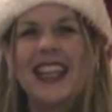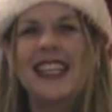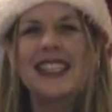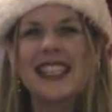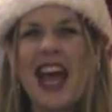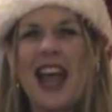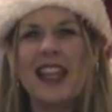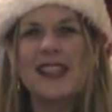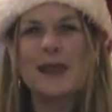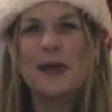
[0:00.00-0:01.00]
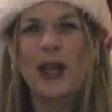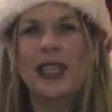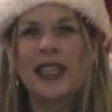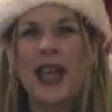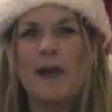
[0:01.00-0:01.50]
This is Alison
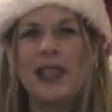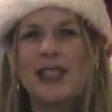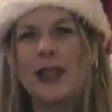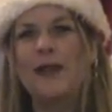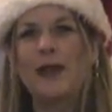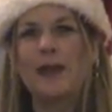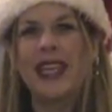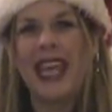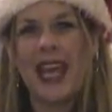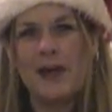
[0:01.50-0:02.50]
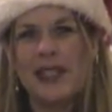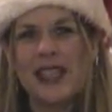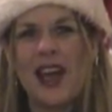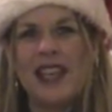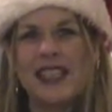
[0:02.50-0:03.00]
Myrden coming to you from the Cannabis
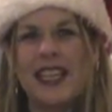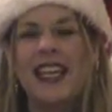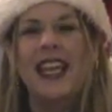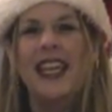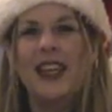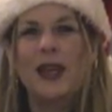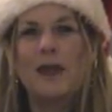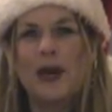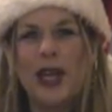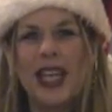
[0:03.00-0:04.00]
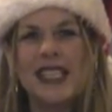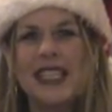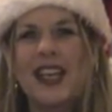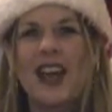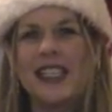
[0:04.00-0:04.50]
Closet here in
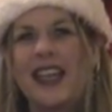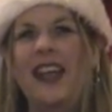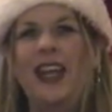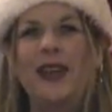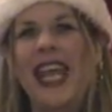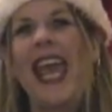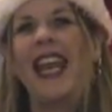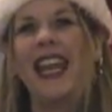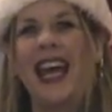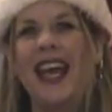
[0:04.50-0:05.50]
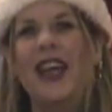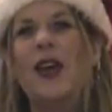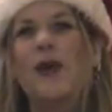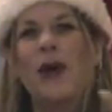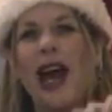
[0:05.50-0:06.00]
Burlington, Ontario, Canada.
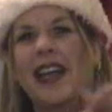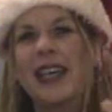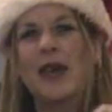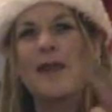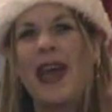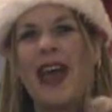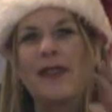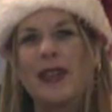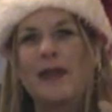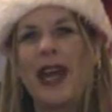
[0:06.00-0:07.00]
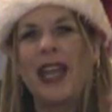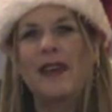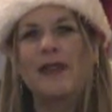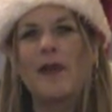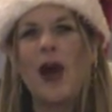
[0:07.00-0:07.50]
Welcome everybody
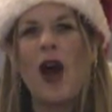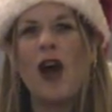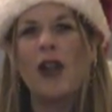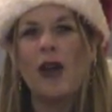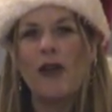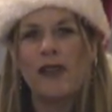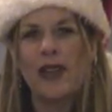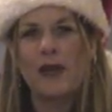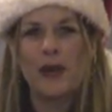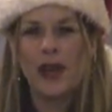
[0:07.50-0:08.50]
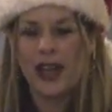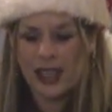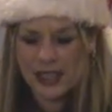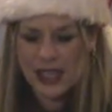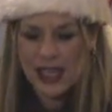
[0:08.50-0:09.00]
from all over the
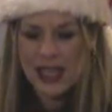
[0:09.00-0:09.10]
world.